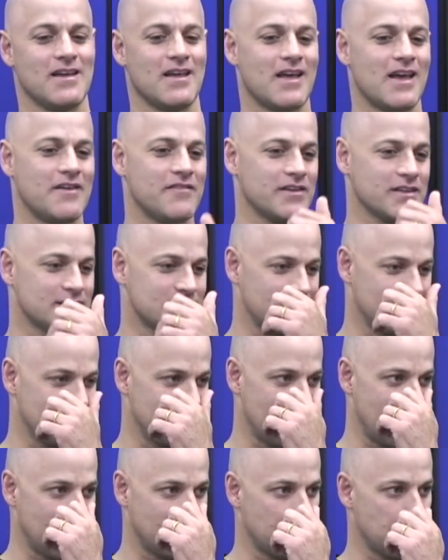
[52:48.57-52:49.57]
Having said
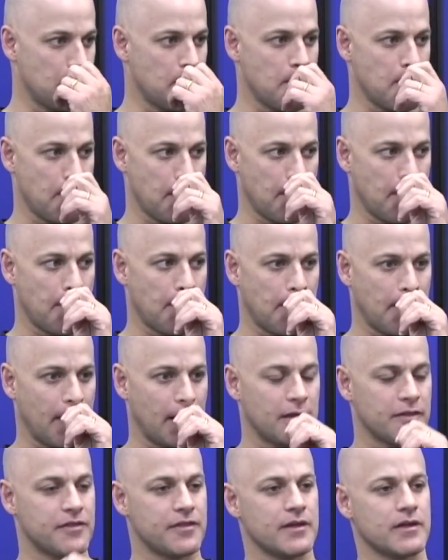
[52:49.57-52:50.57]
that,
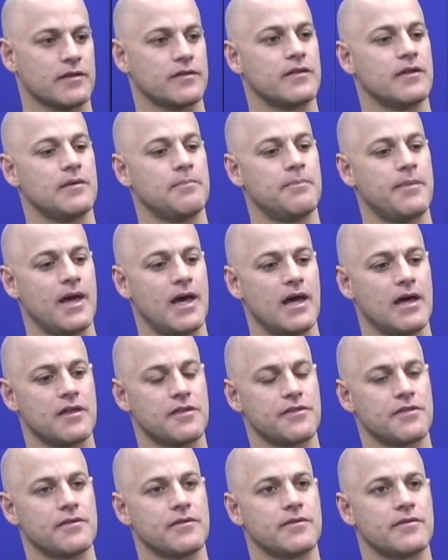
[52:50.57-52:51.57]
I think the
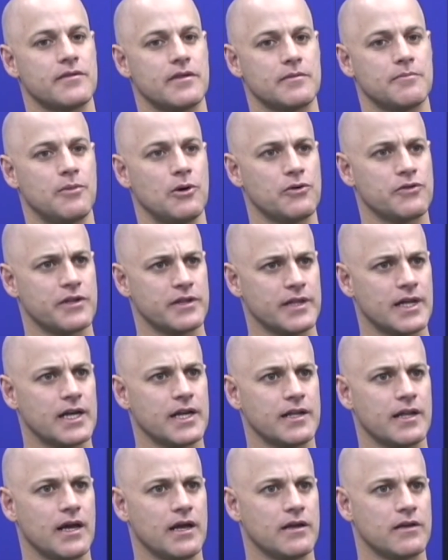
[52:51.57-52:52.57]
path that both Anat
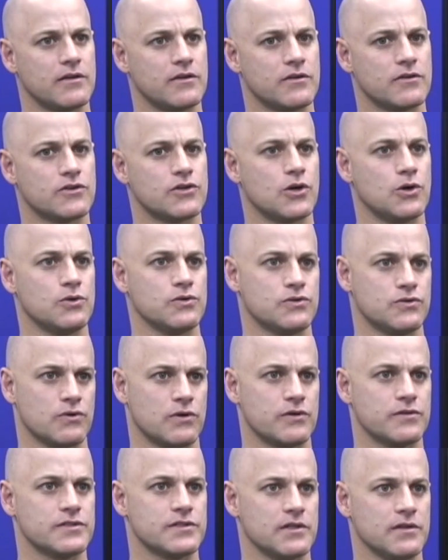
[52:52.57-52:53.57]
and I chose to
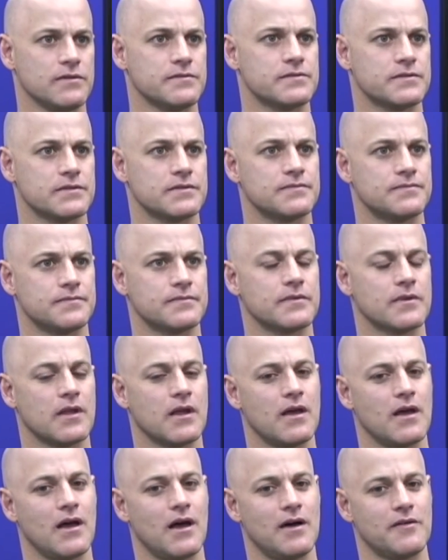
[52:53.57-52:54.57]
ourselves
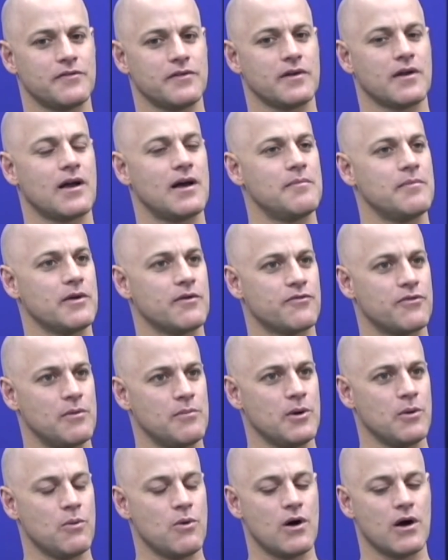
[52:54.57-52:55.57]
after coming from
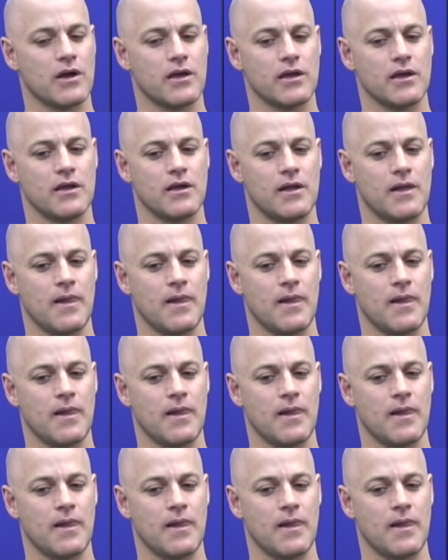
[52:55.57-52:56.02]
Milwaukee